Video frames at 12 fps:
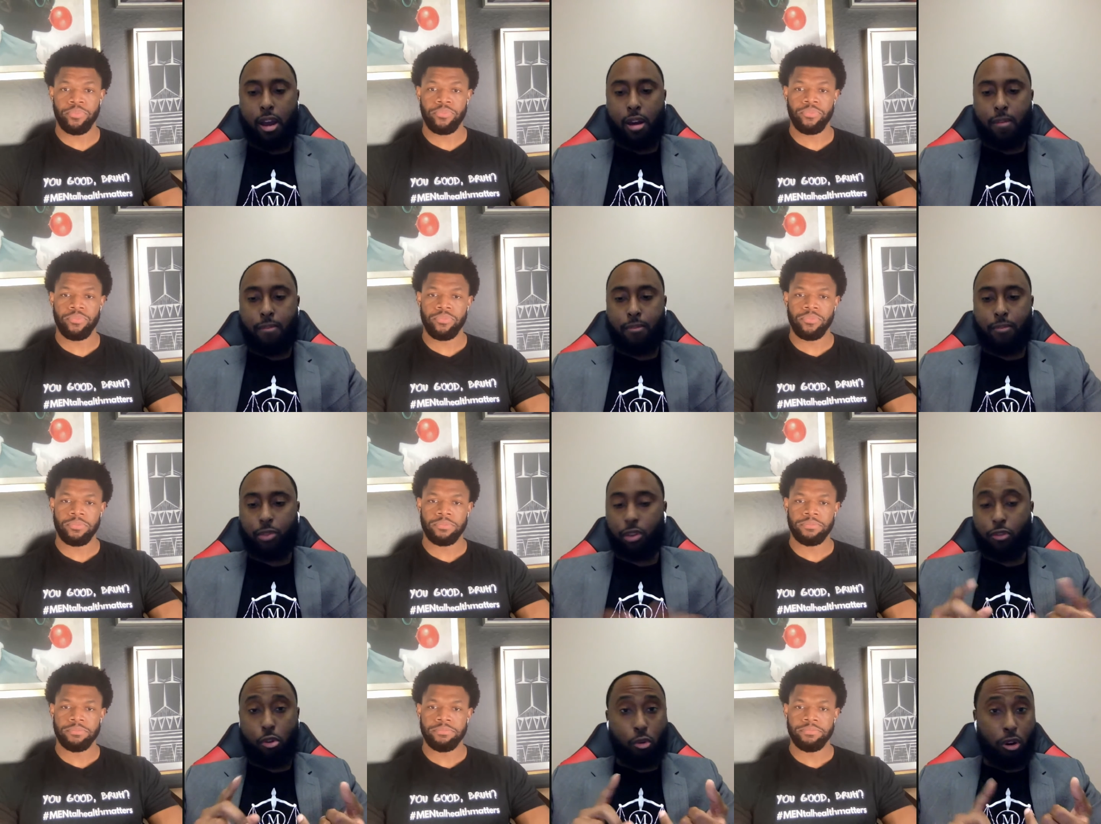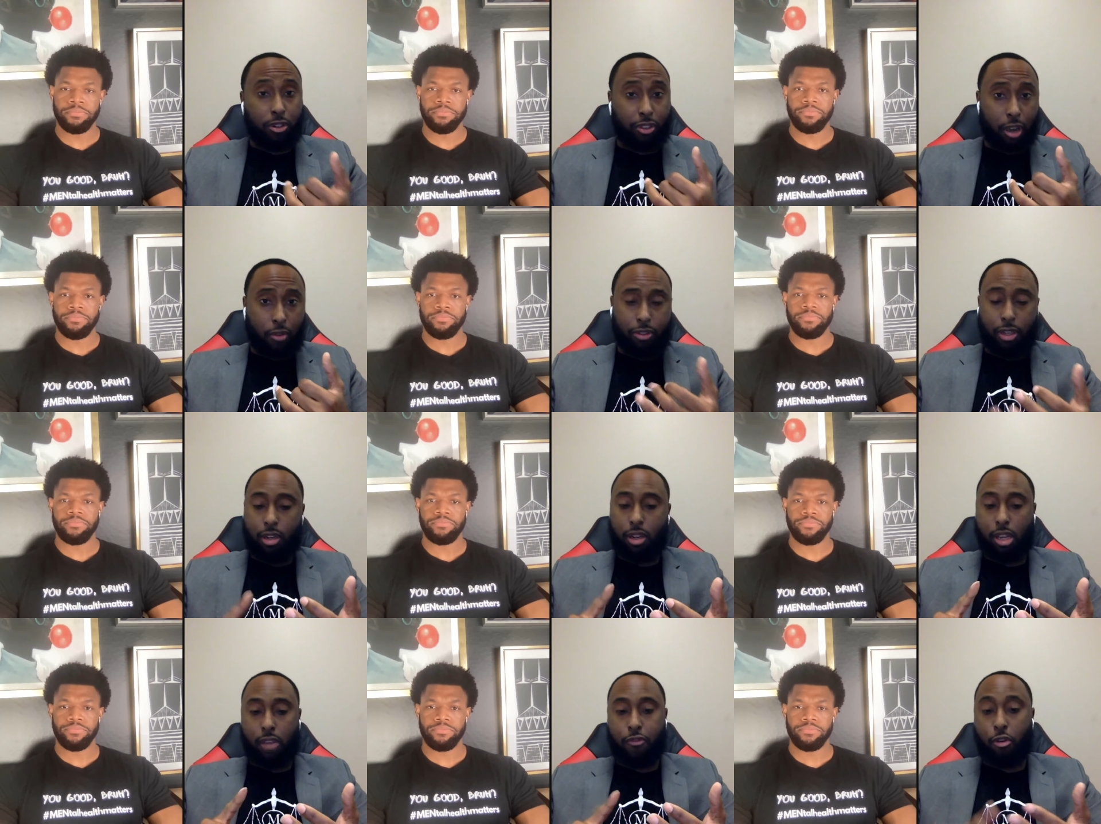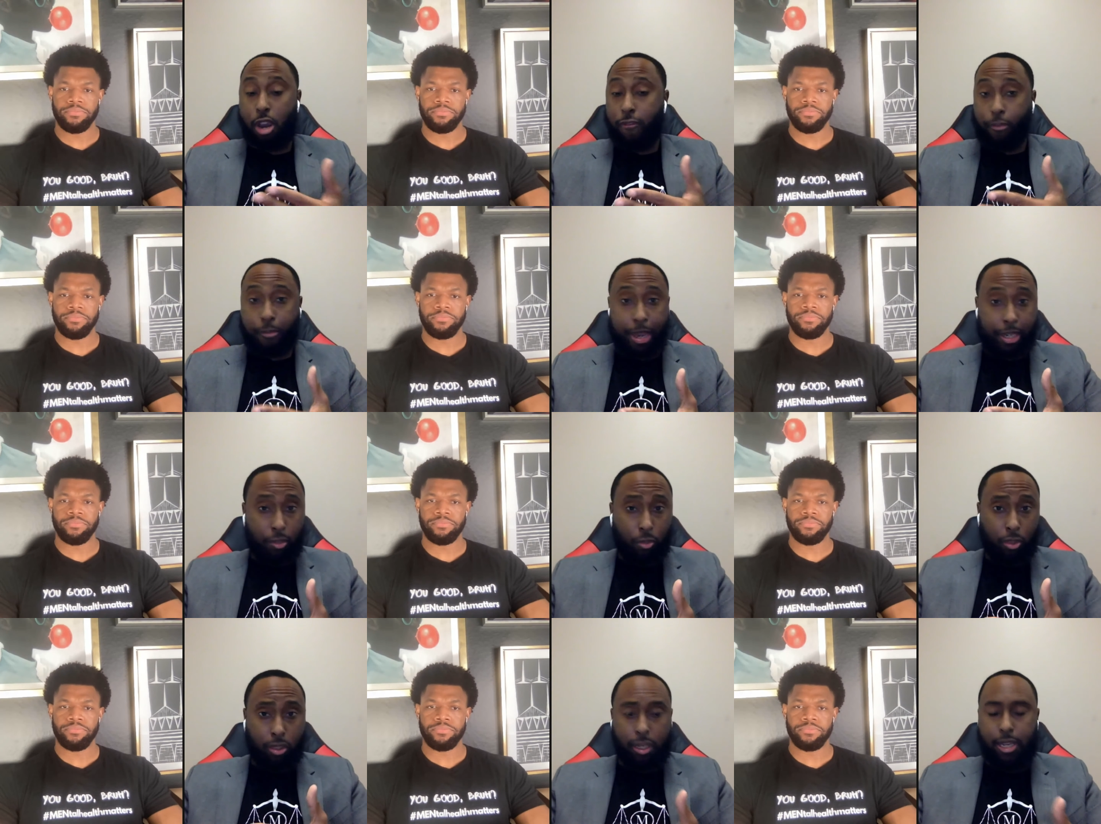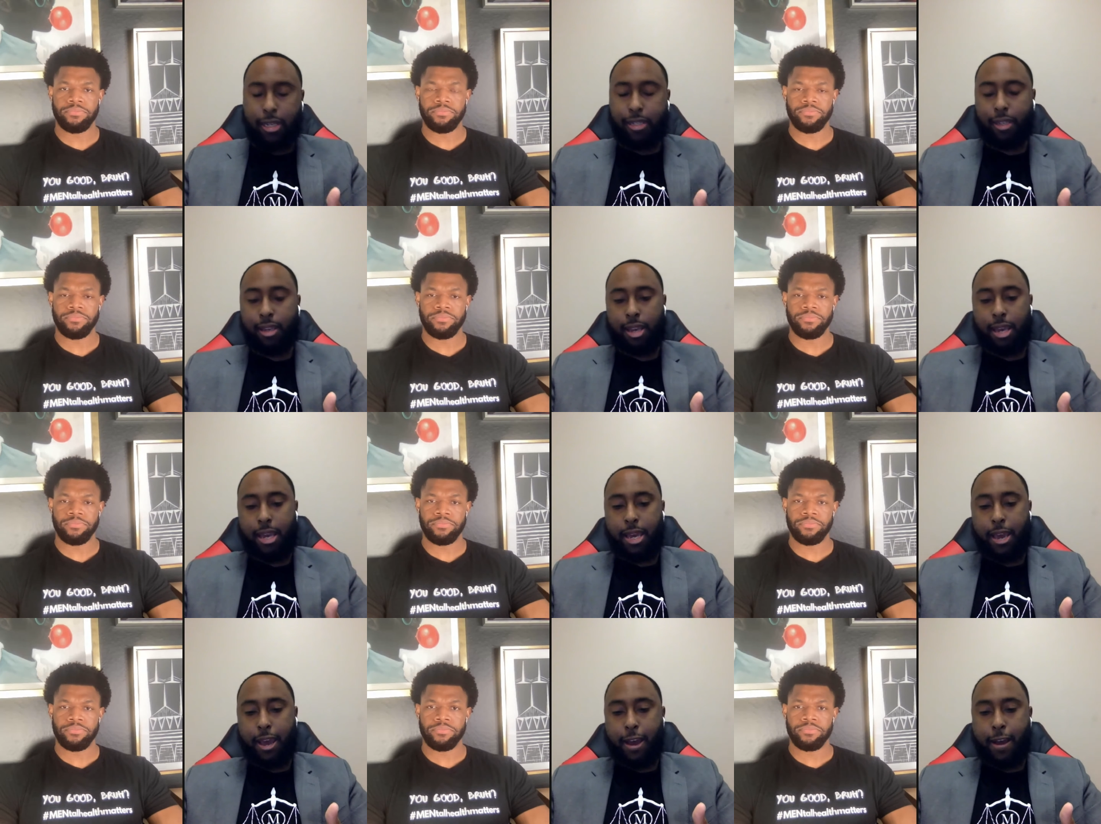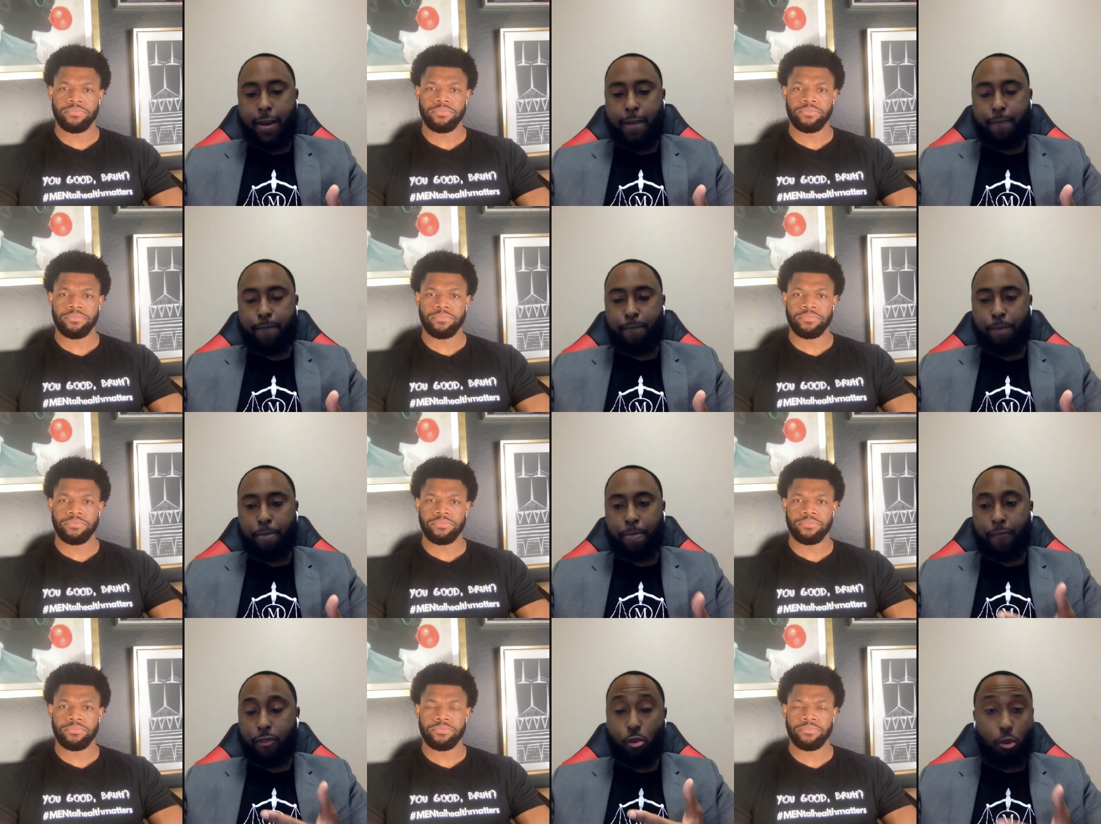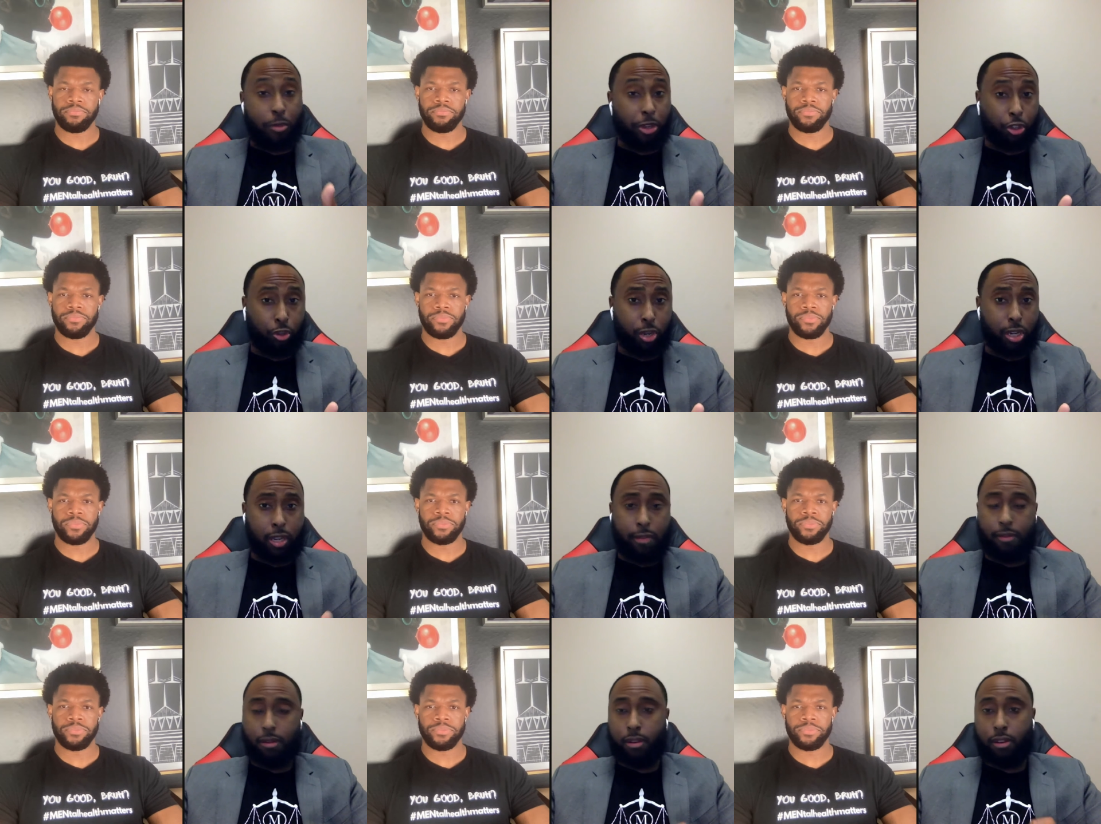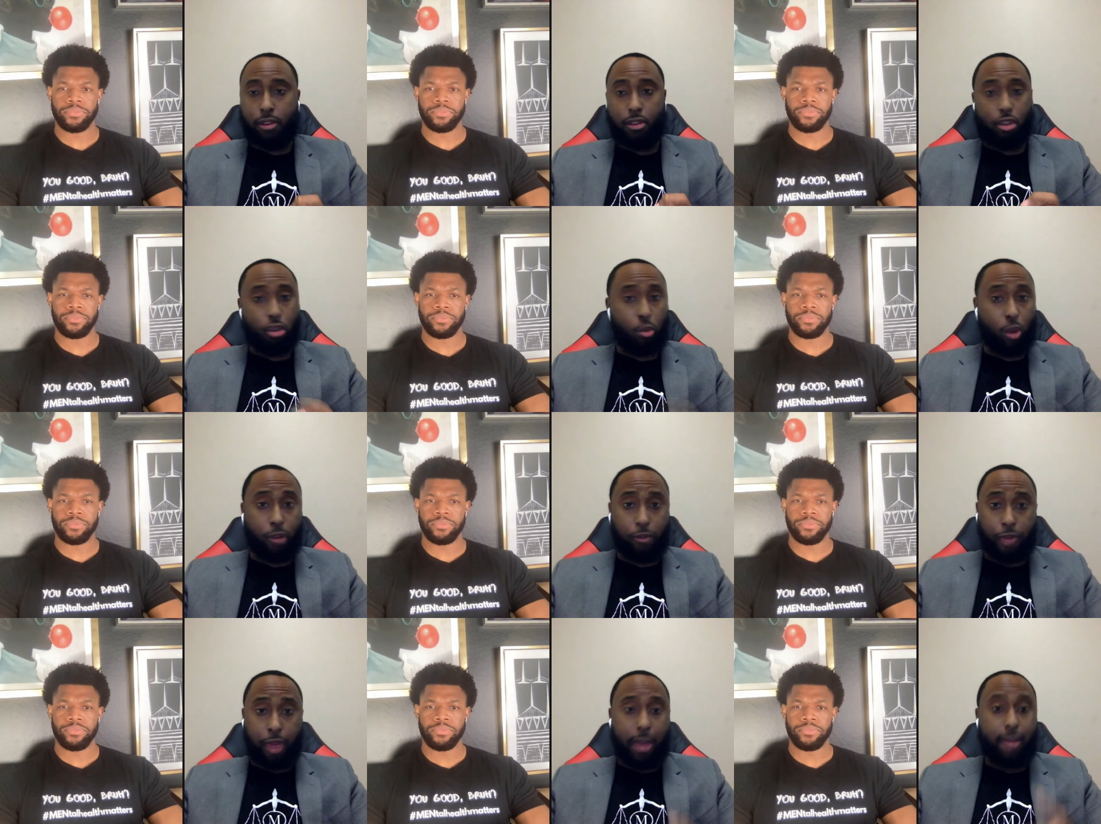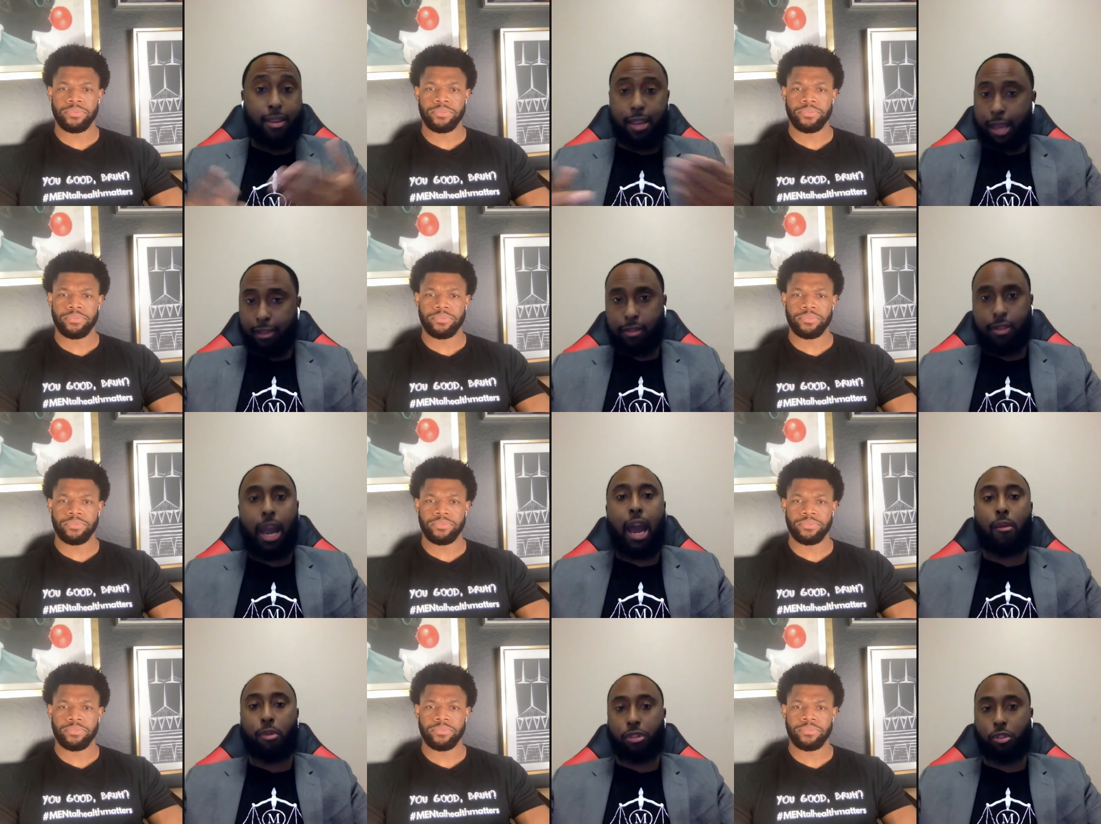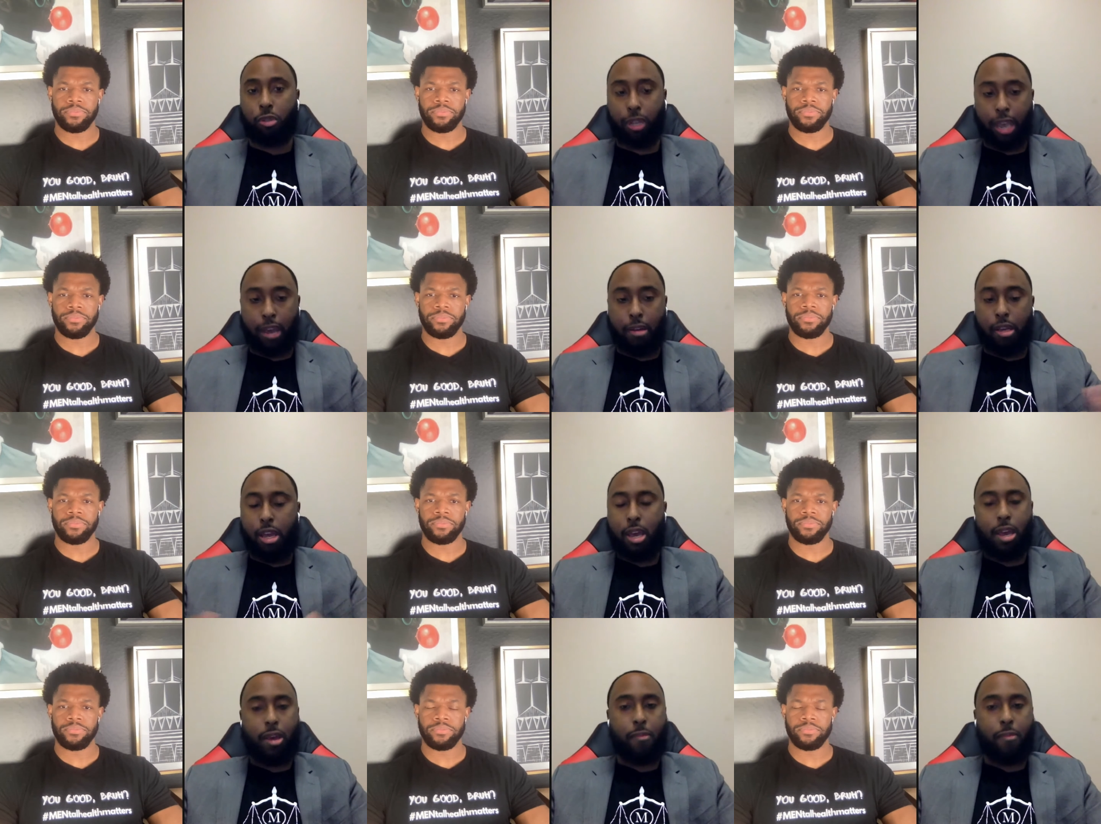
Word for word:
Speaker 1: Um, so if you were assaulted, if your information was leaked, um, if you were mistreated, you weren't fed. Yes, I would sue the county.